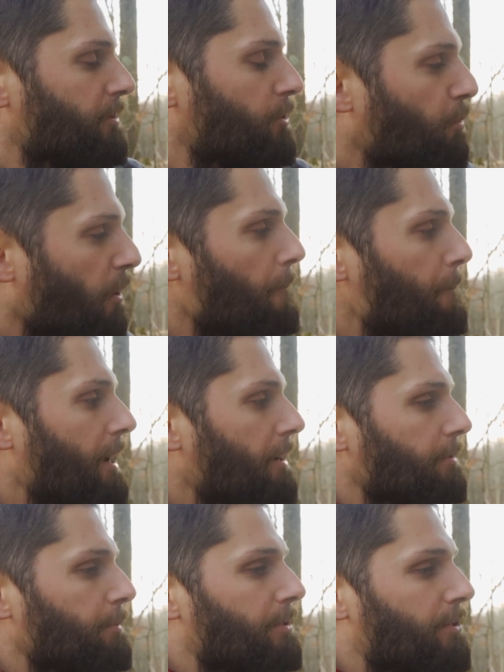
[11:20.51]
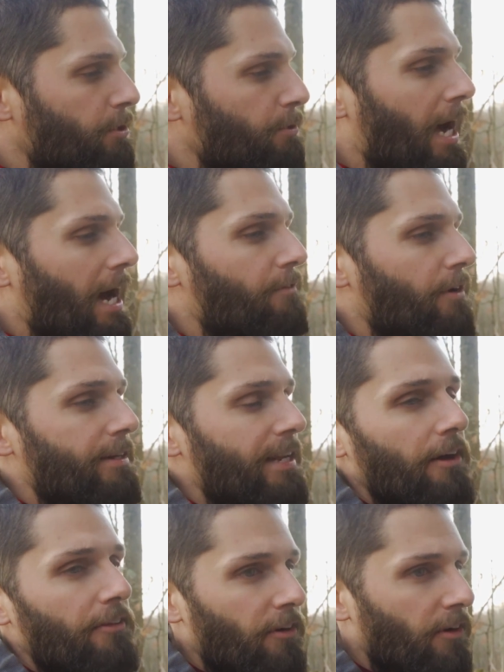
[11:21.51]
The 12 panels that we do have right
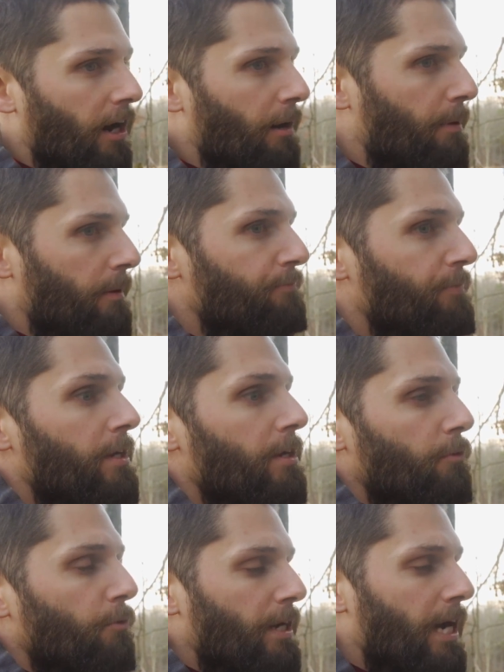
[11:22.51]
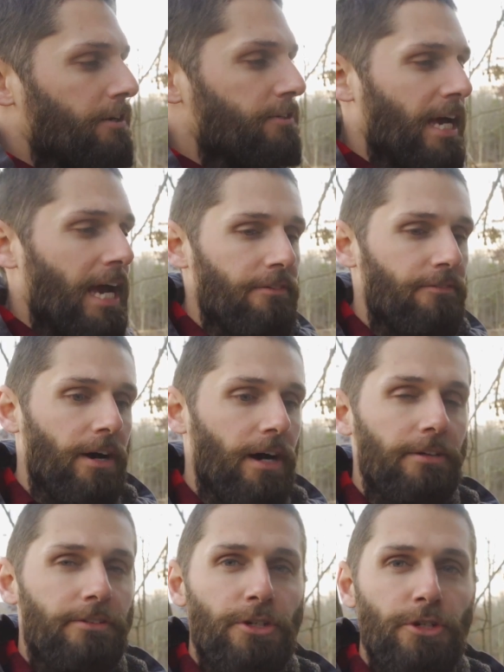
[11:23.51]
now that are up, we actually
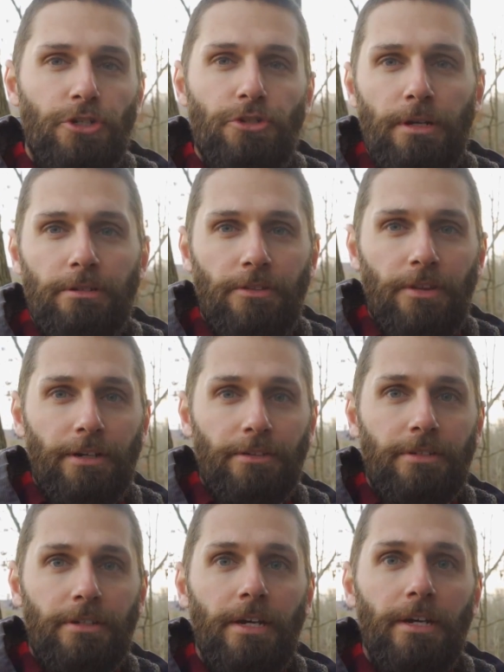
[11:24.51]
have 2 strings of those.